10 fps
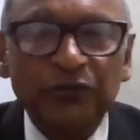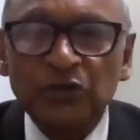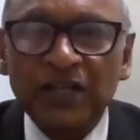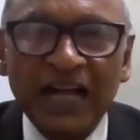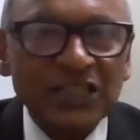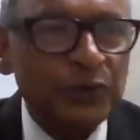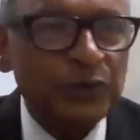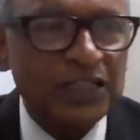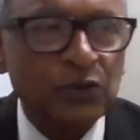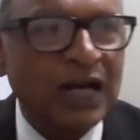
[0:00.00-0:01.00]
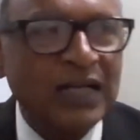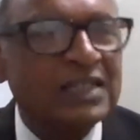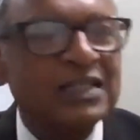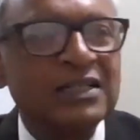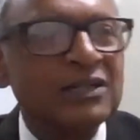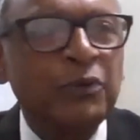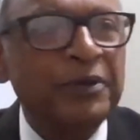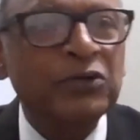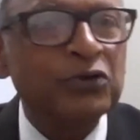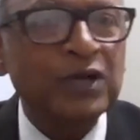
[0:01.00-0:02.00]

You have to dance with it. You can't whip